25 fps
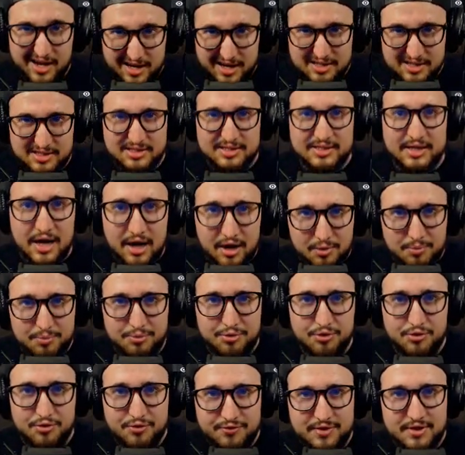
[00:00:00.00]

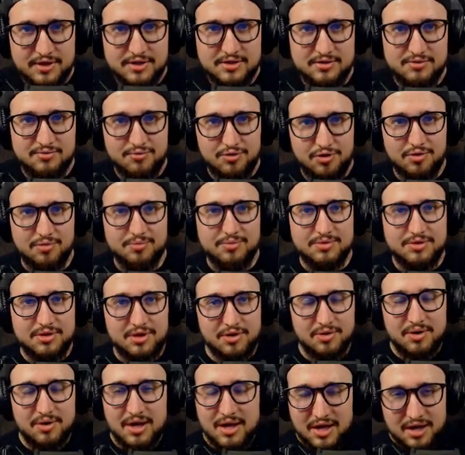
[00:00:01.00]
soundproof this room. So
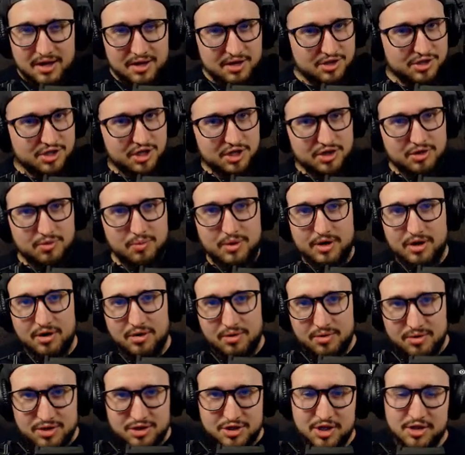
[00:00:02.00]
shut the window,
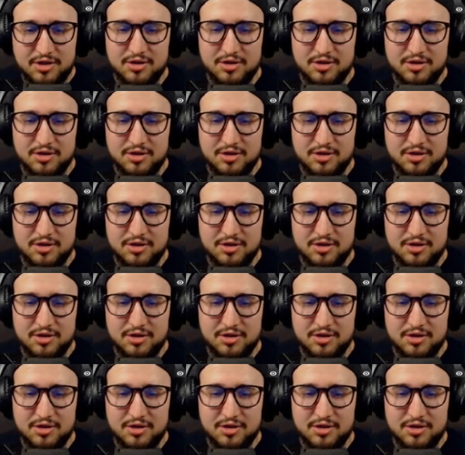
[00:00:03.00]
shut the